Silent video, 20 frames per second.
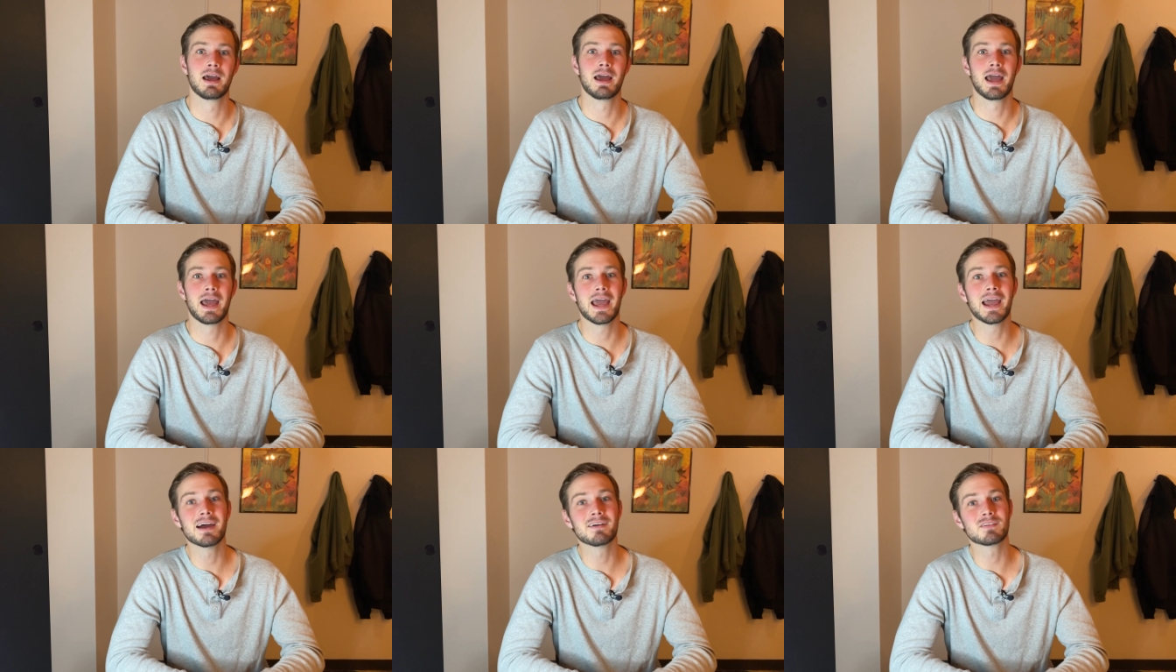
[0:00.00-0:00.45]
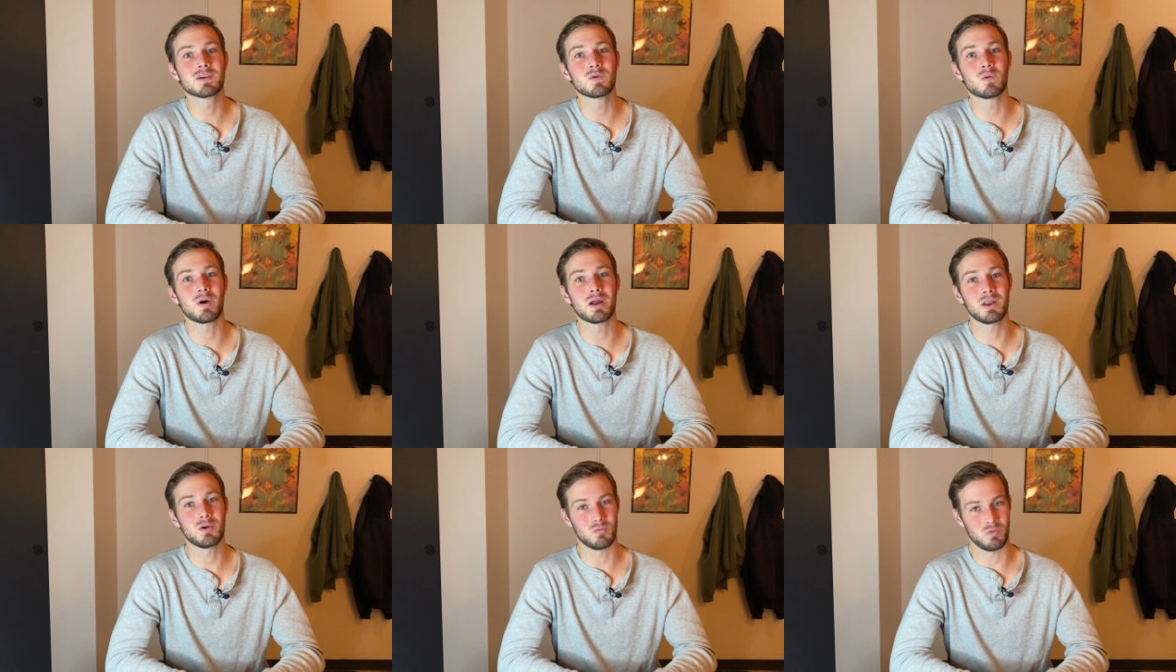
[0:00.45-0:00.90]
Hey
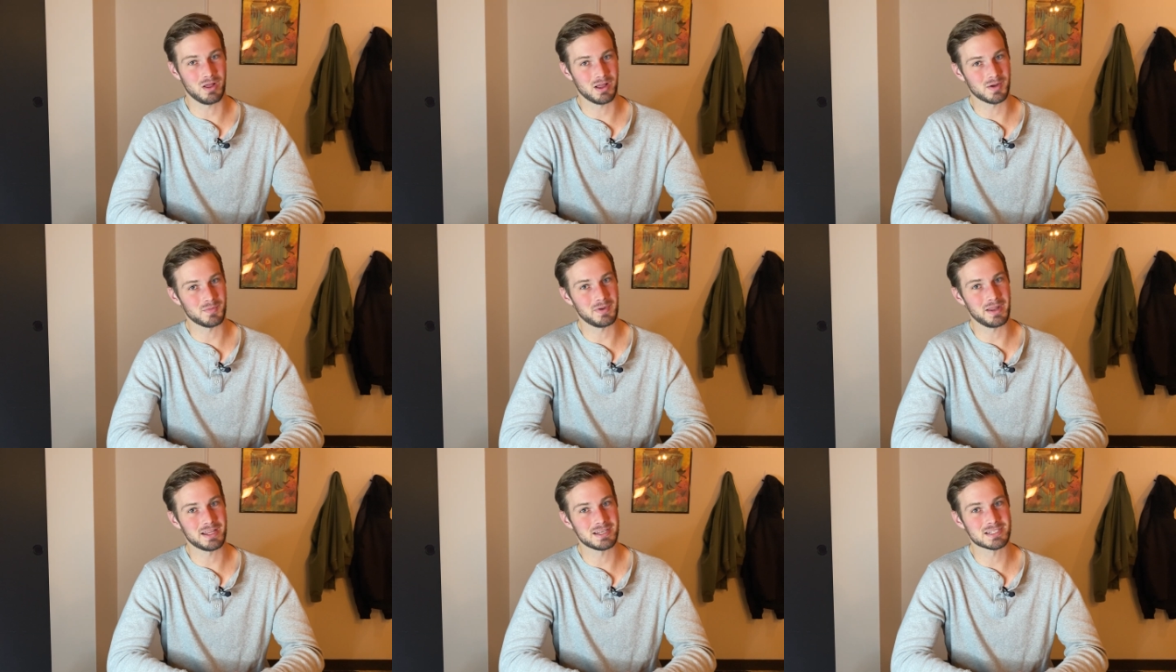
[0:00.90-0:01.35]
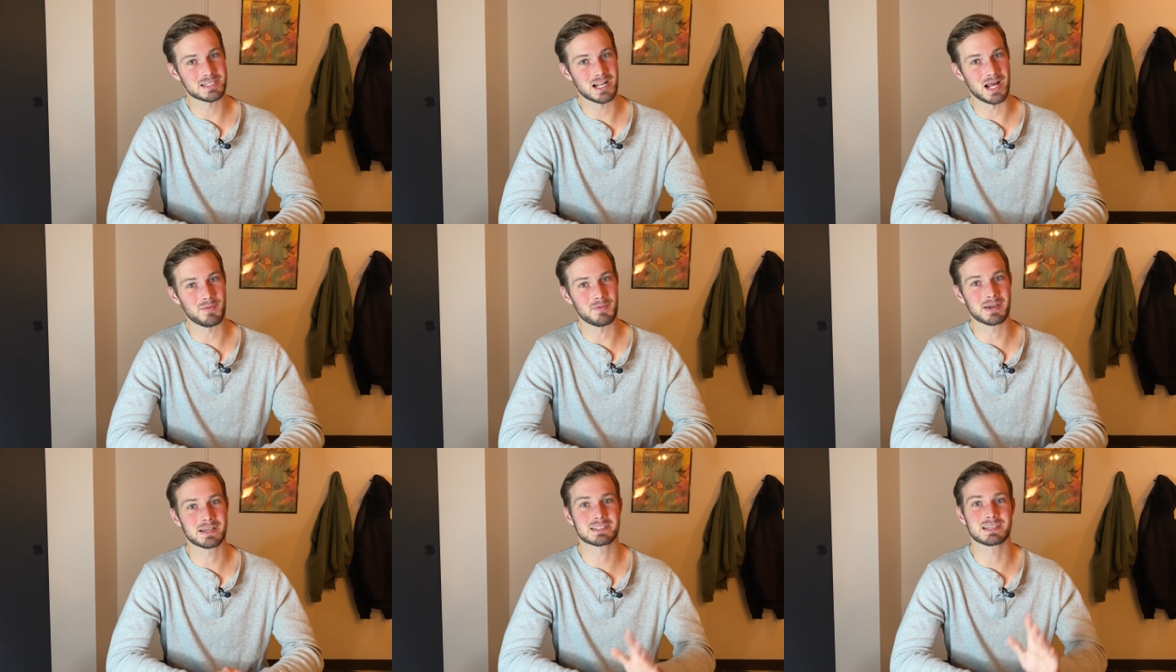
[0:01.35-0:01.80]
everyone, and welcome to
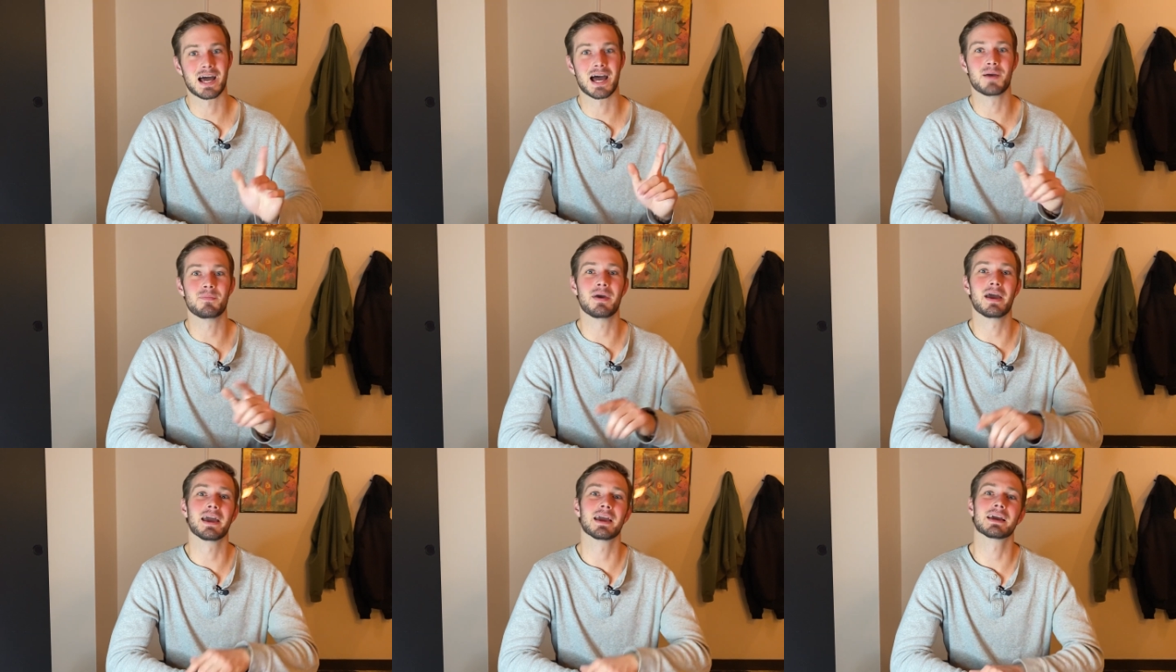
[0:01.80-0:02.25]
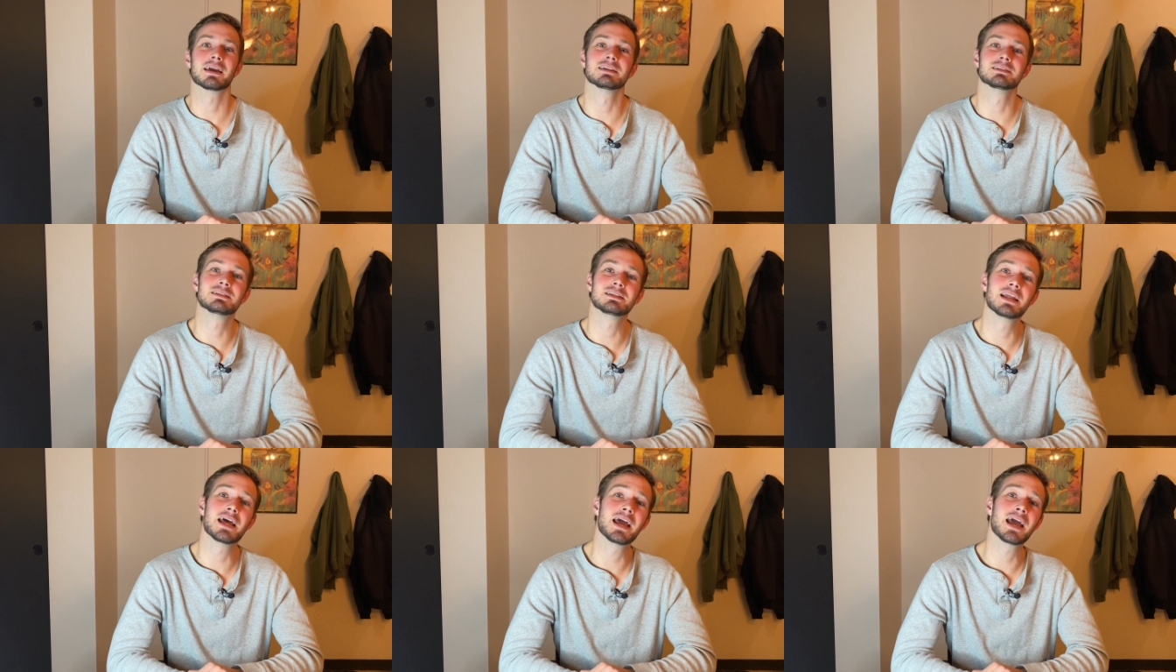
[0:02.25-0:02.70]
Enginomics. I'm Hank,
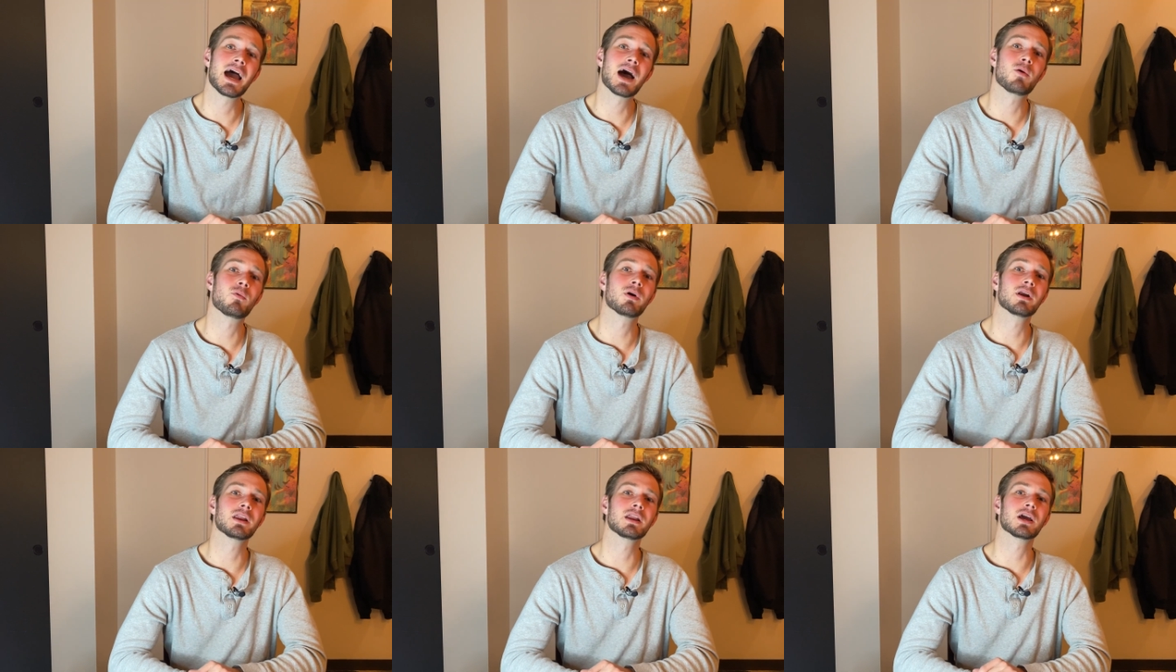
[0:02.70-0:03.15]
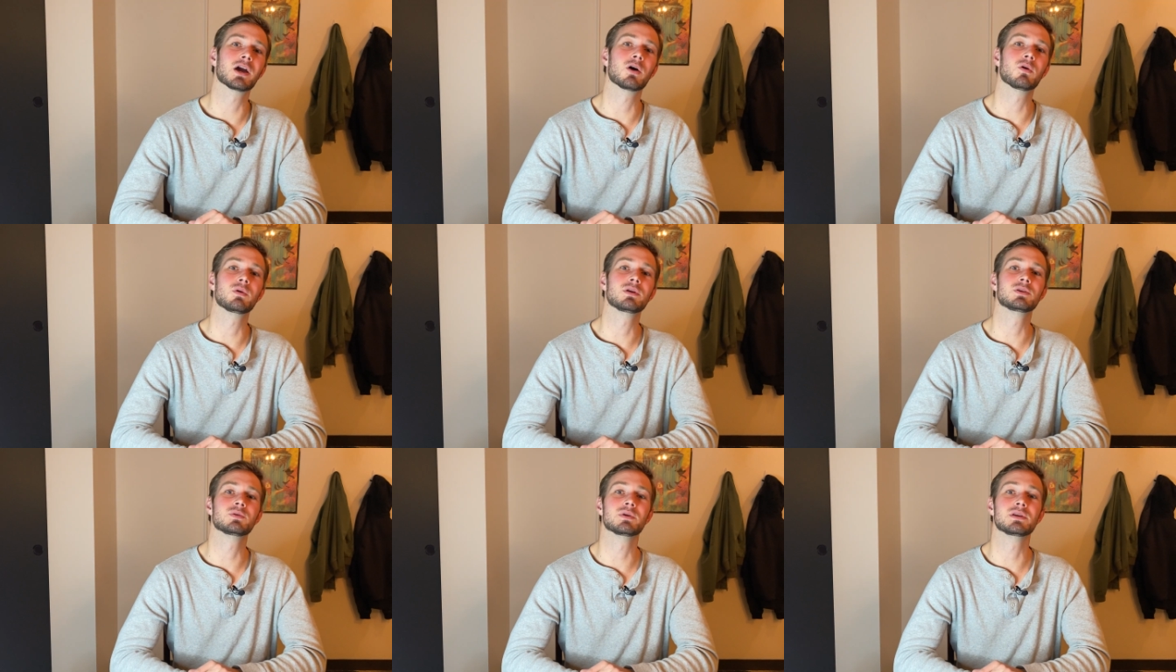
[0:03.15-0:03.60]
and today I wanted to
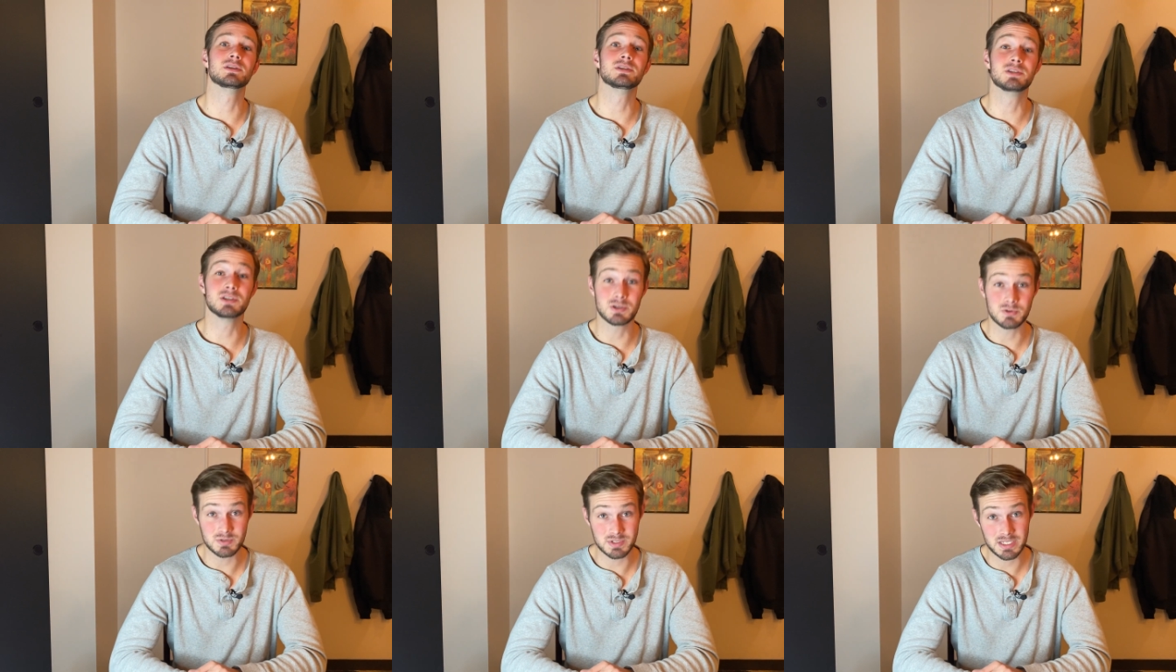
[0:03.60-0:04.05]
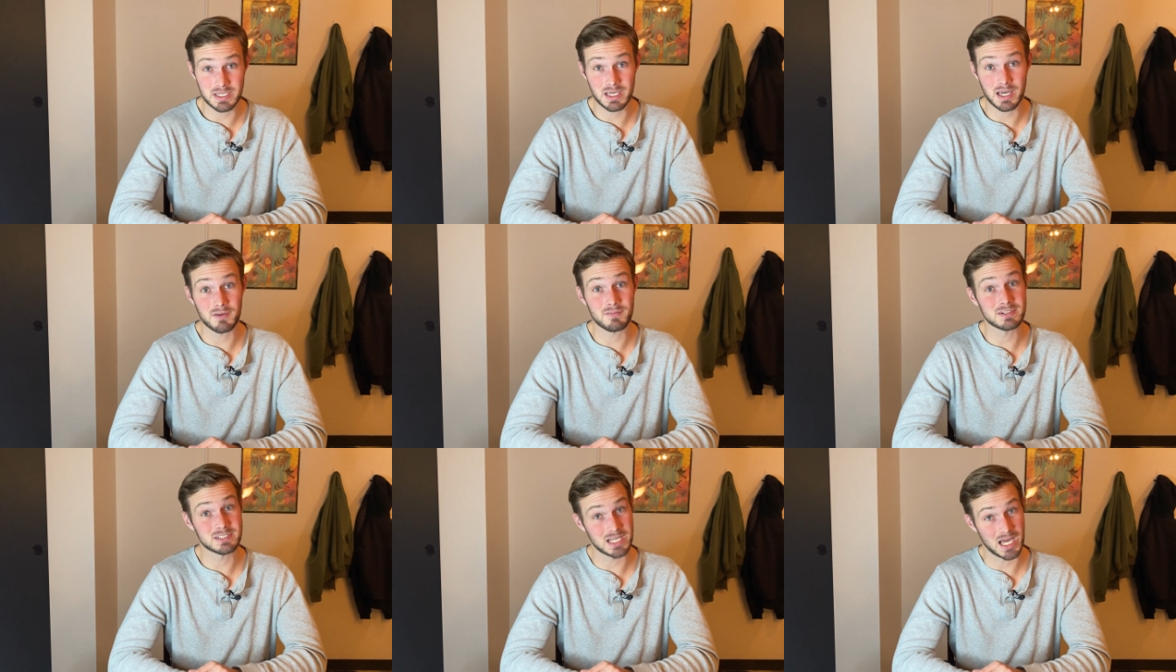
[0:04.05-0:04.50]
go into a doozy
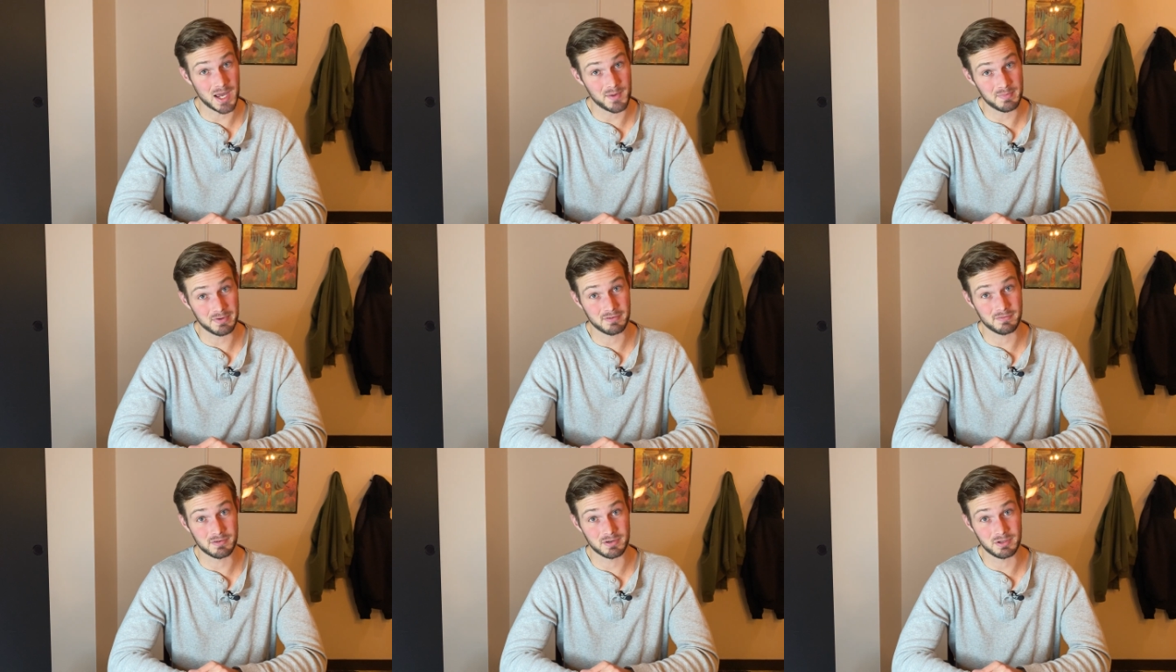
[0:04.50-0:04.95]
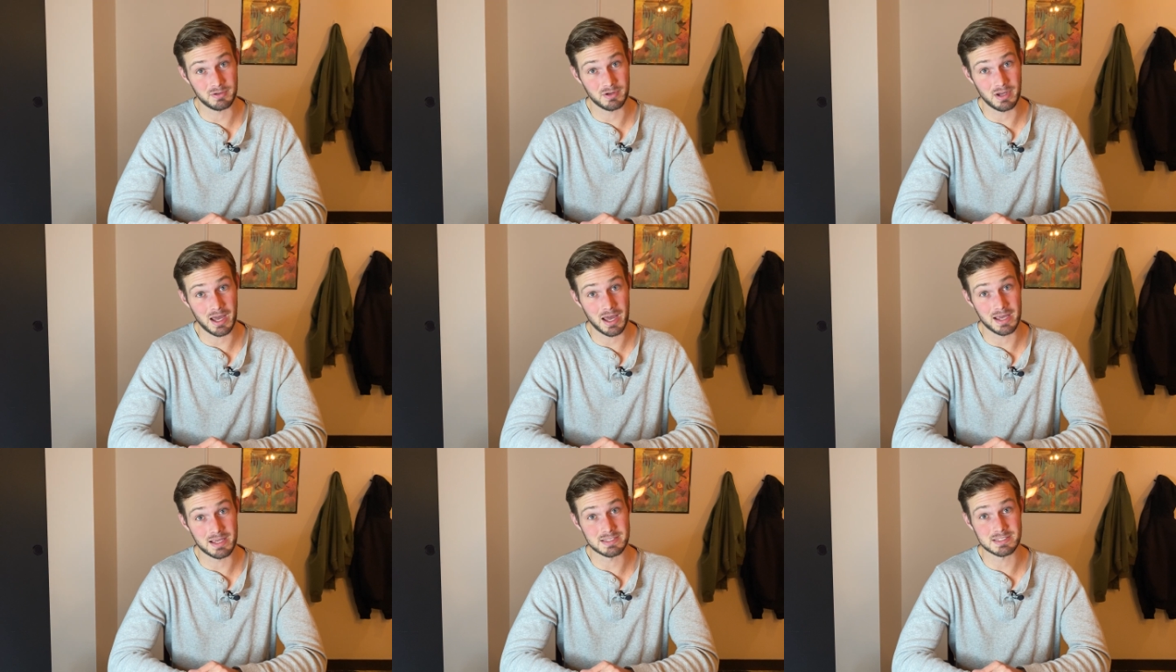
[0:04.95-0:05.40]
of a topic for you
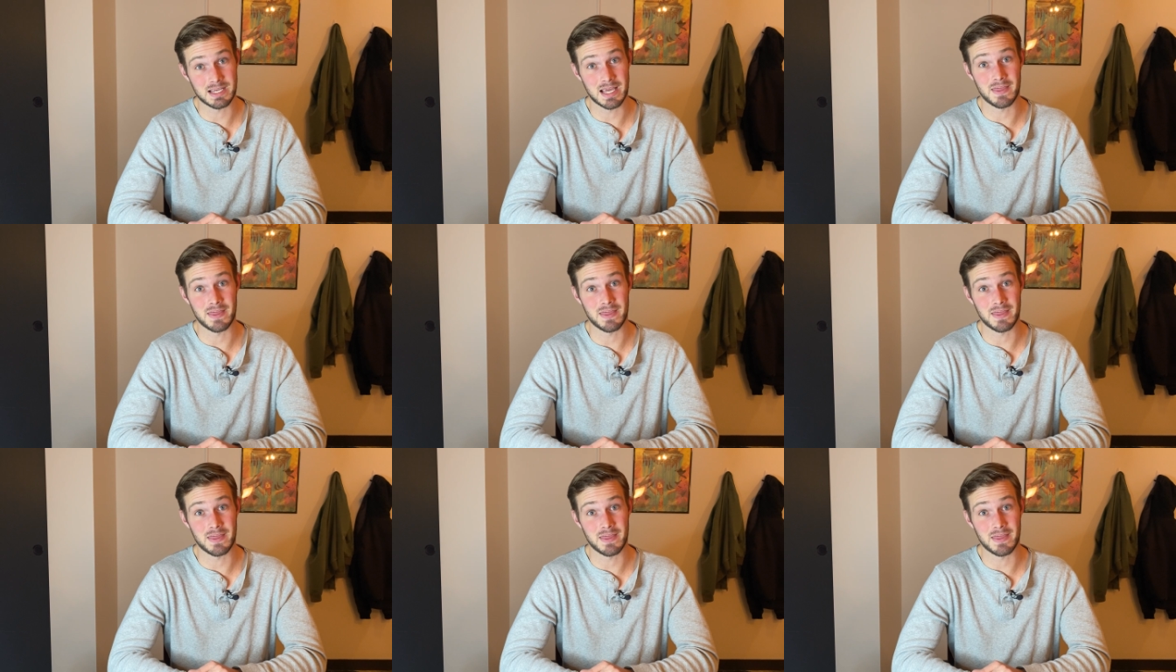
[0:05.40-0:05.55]
guys,